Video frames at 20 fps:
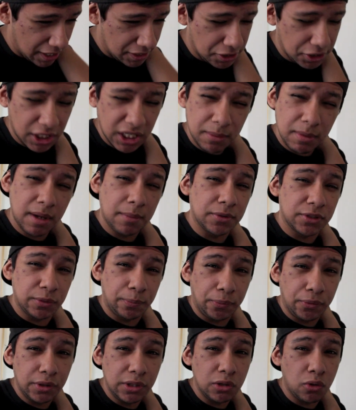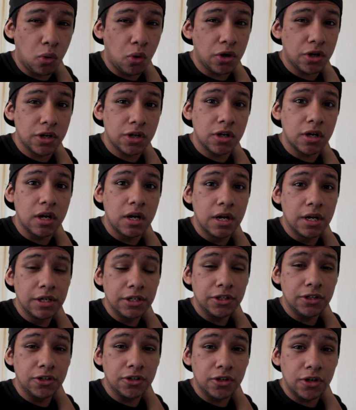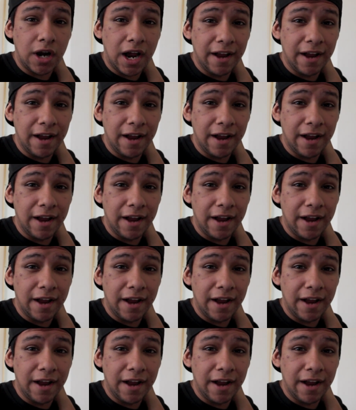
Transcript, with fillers: And you're going to be able to pre-order your